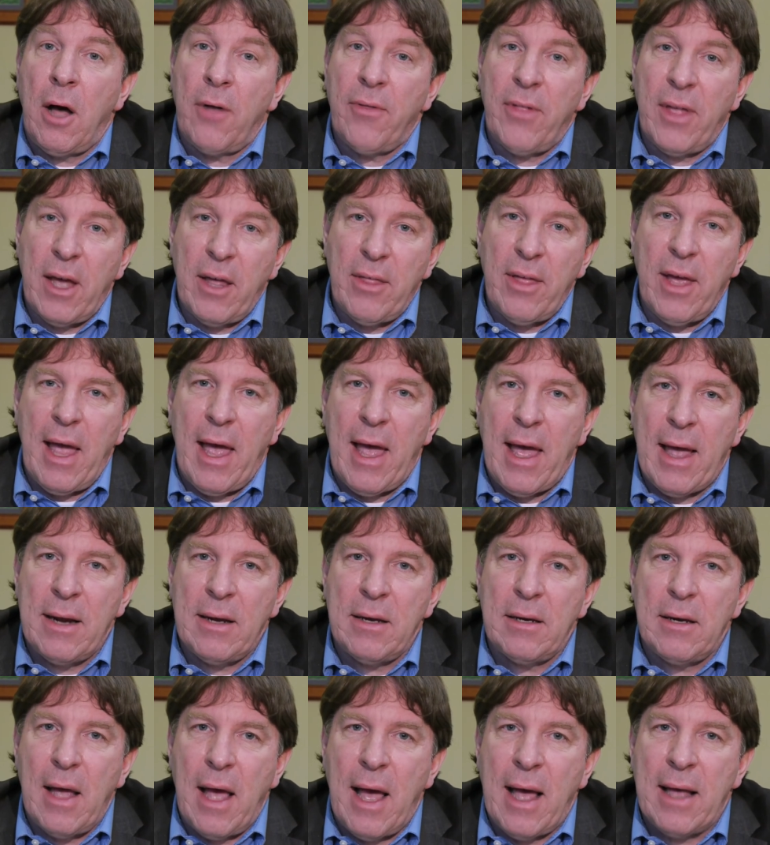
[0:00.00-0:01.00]
the other
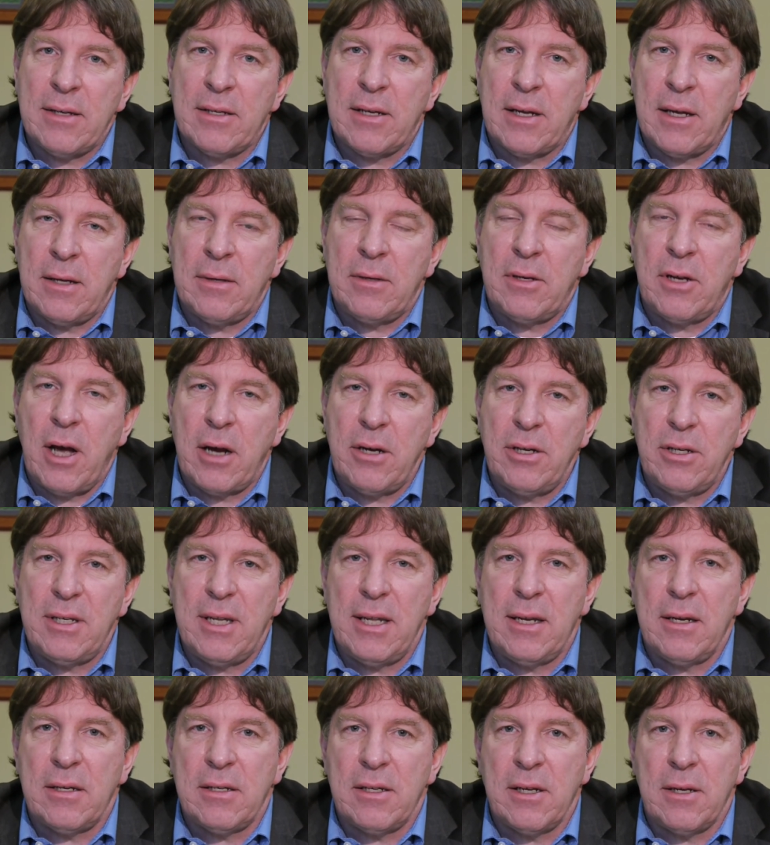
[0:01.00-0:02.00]
hand, as a Dutch
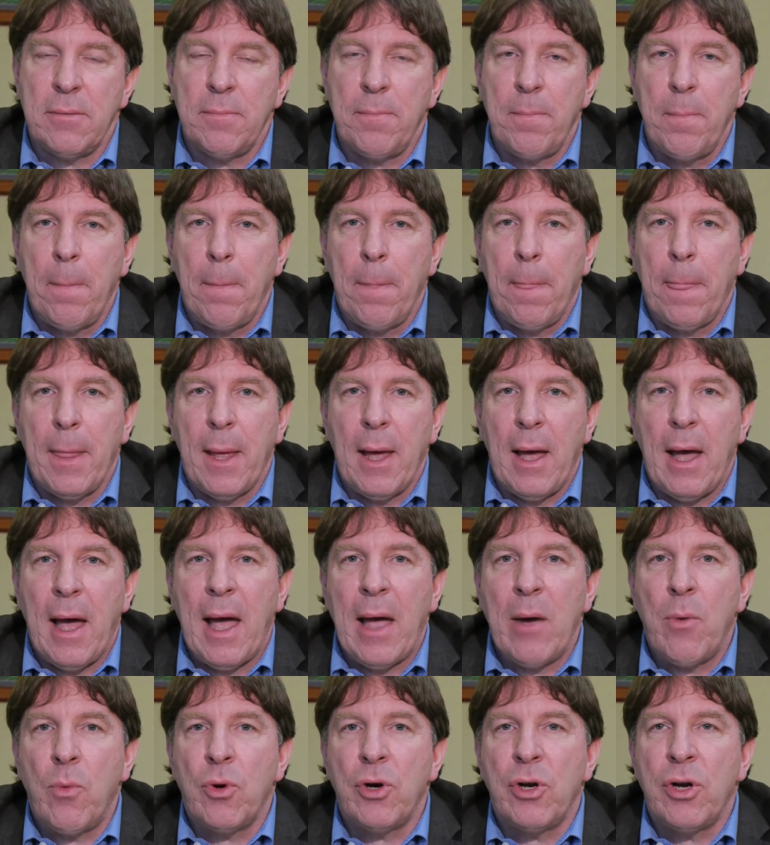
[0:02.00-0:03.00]
citizen,
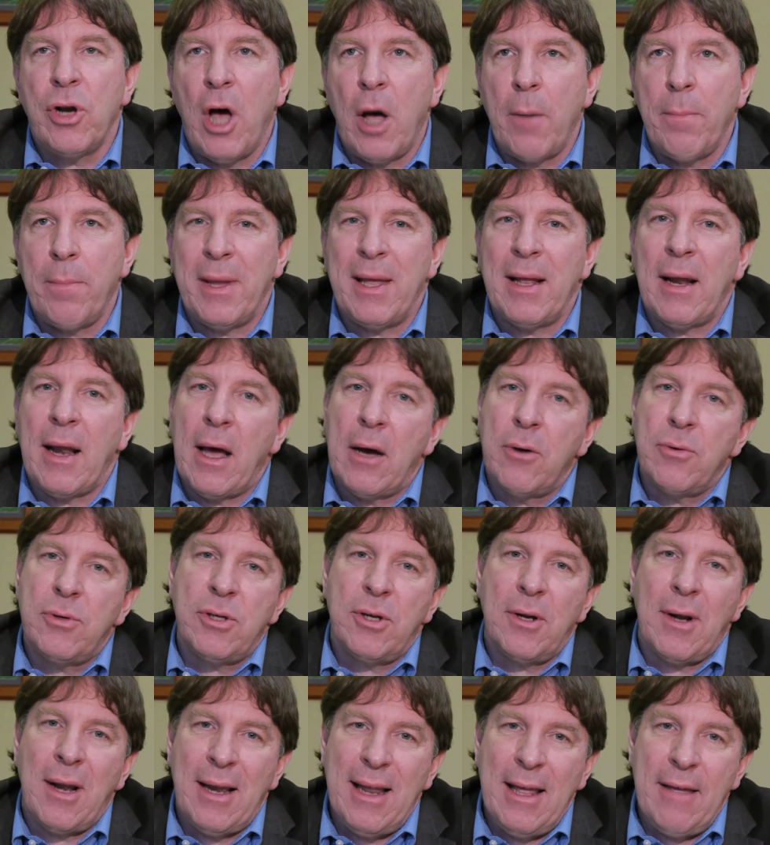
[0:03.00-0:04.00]
I would not be allowed
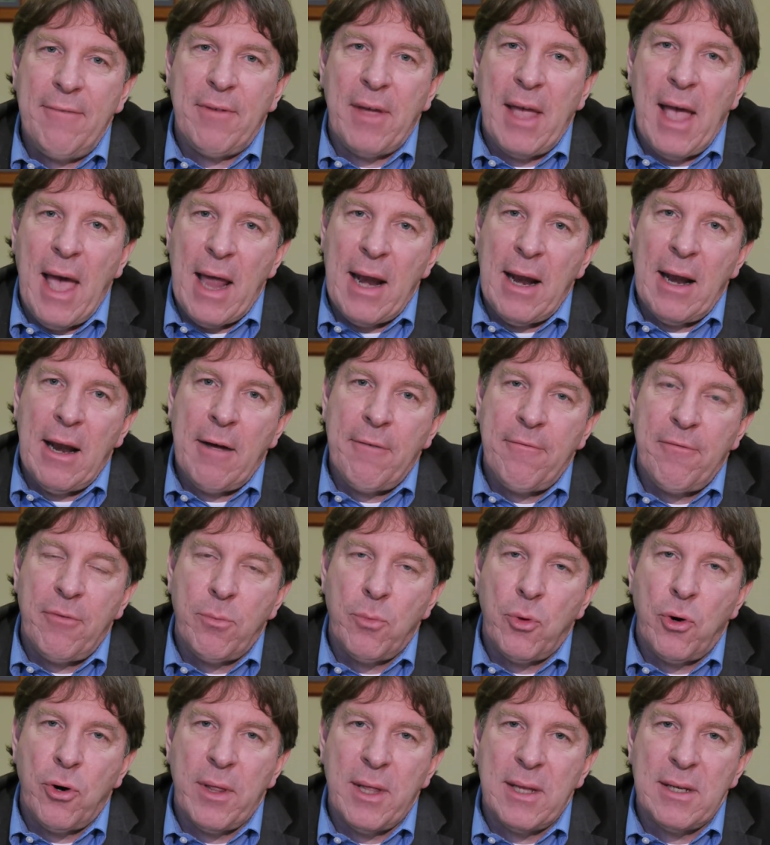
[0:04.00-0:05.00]
to leave Canada for
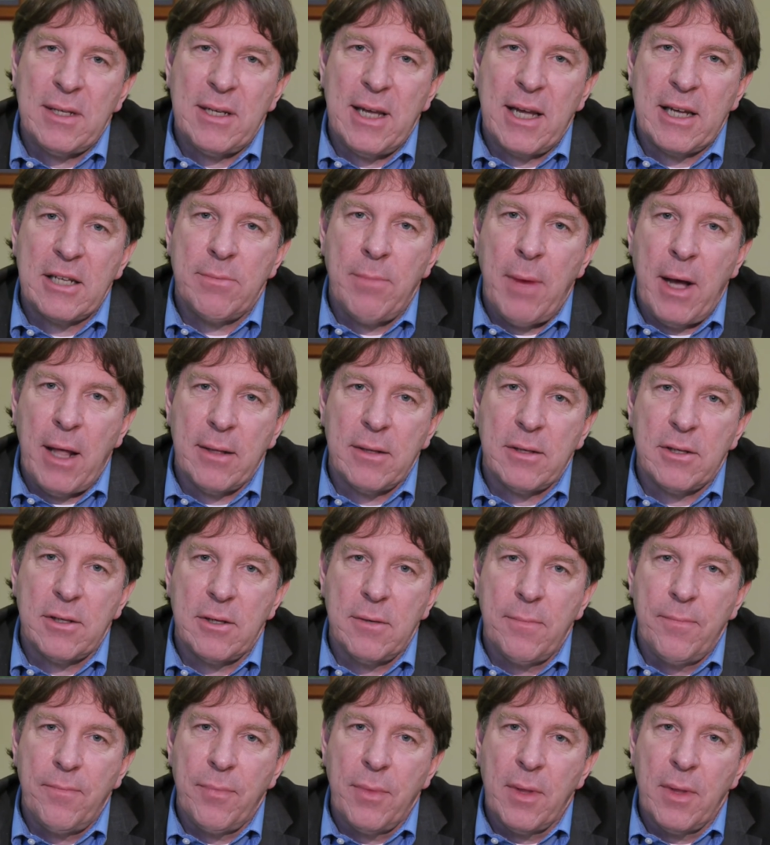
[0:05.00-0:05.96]
more than 6 months.